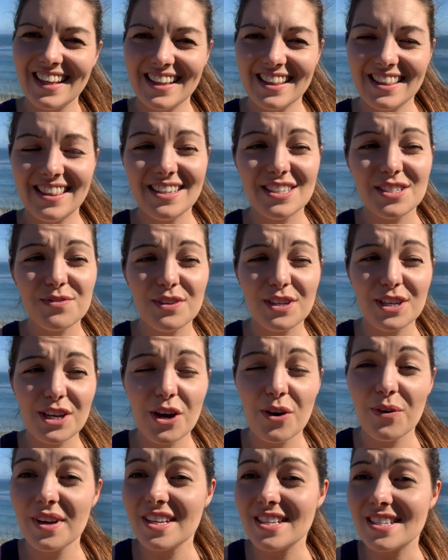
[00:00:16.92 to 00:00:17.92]
This
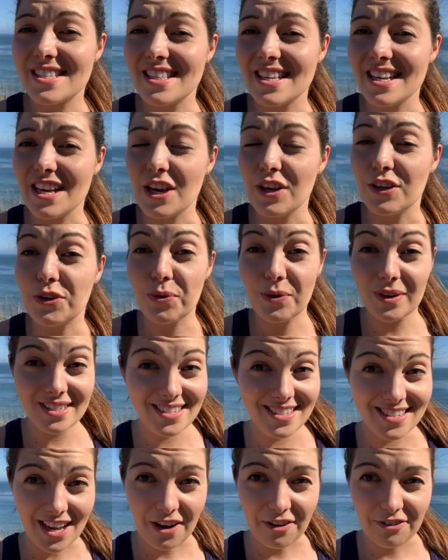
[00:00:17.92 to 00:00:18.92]
video is the
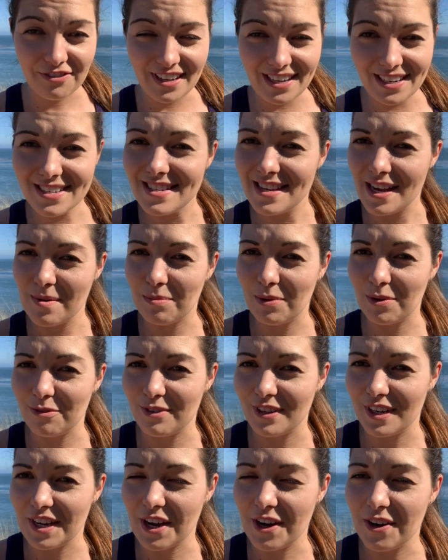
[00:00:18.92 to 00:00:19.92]
yourself example
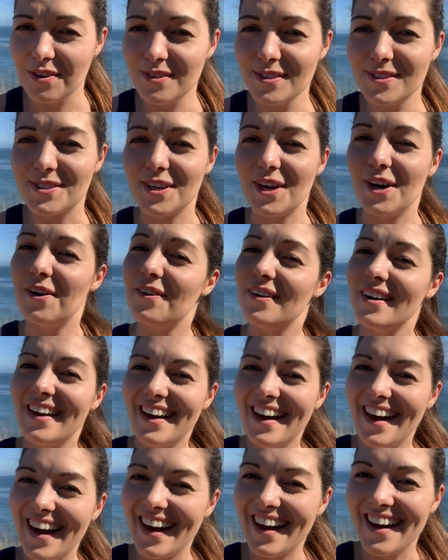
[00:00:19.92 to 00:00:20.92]
video. So
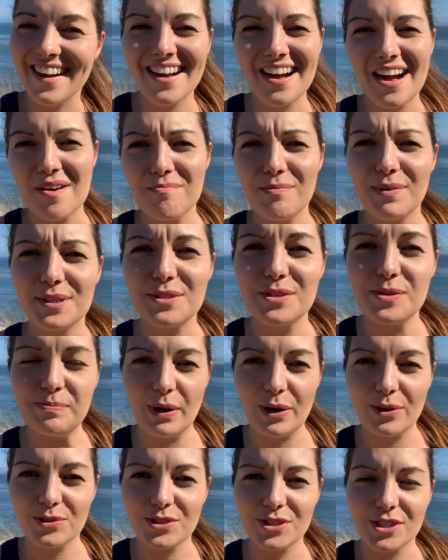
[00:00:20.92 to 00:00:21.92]
hi, I'm Mrs.
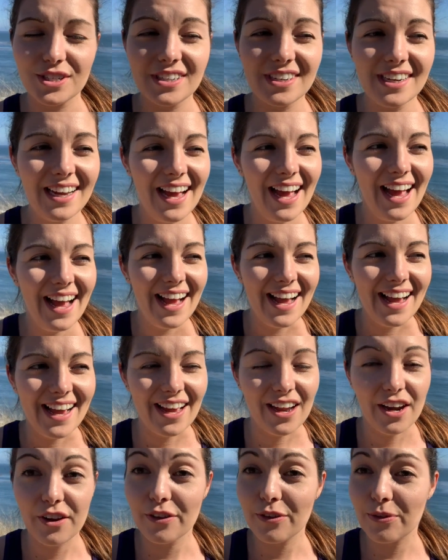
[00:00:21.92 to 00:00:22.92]
Poster,
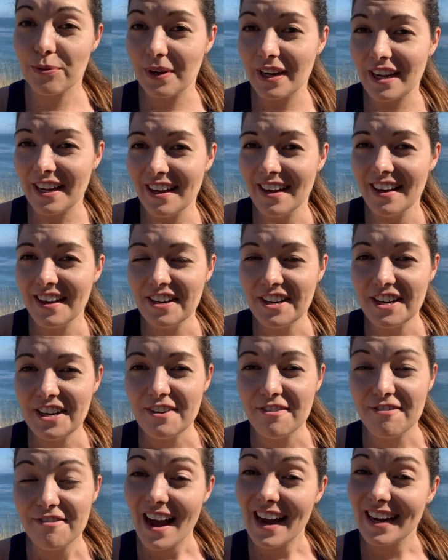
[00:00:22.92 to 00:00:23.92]
and 3
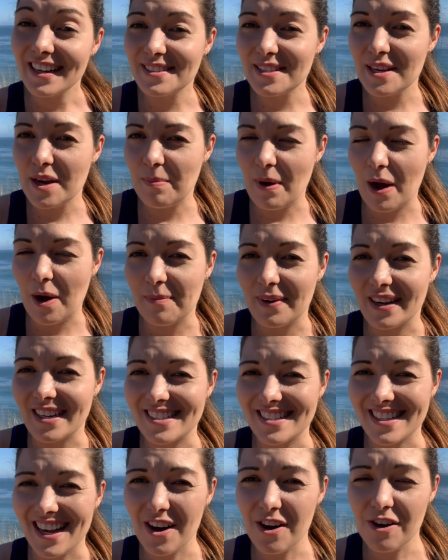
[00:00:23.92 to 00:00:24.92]
facts about
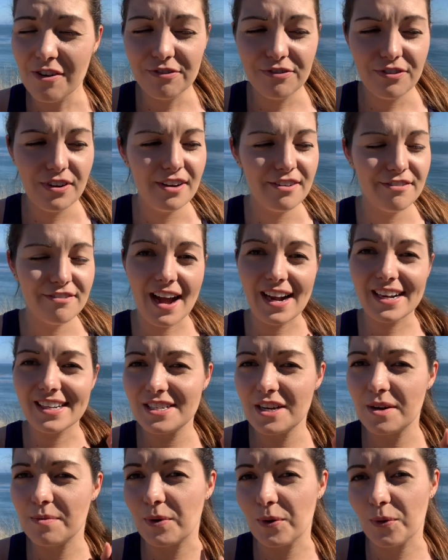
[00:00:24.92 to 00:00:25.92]
myself. Fact
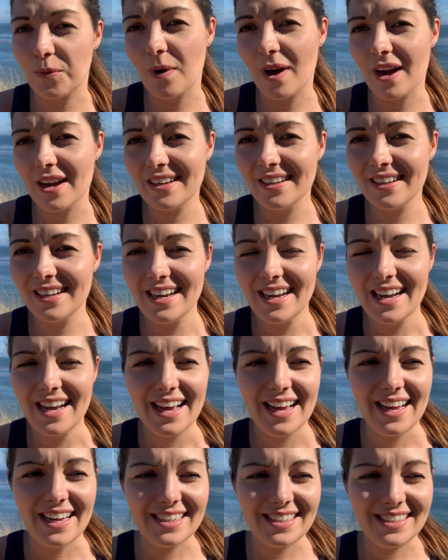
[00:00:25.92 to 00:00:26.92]
number 1
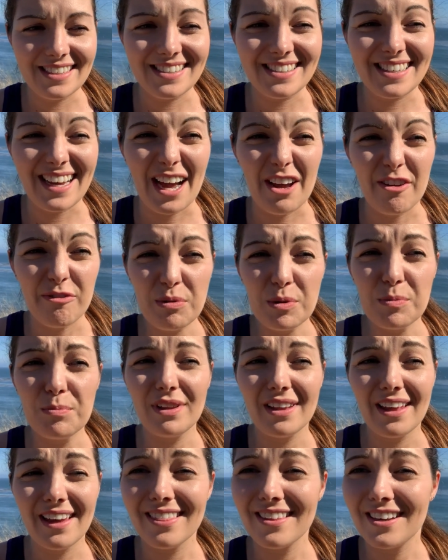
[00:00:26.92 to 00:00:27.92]
is I've been
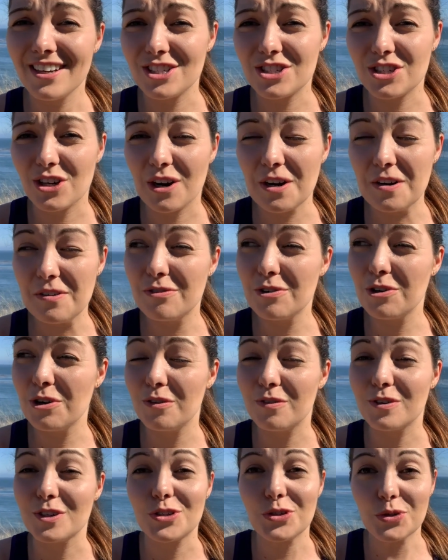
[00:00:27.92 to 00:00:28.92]
playing the guitar for
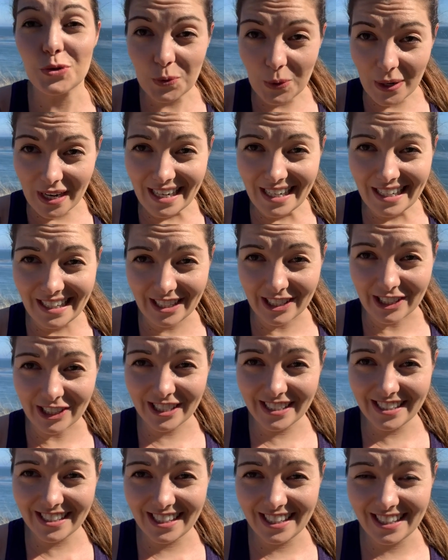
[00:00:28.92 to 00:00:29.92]
over 20
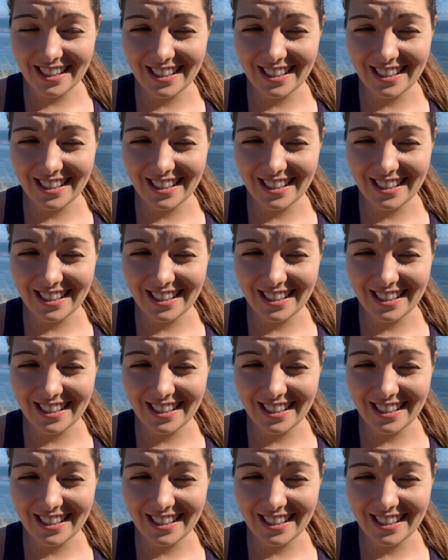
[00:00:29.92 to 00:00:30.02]
years.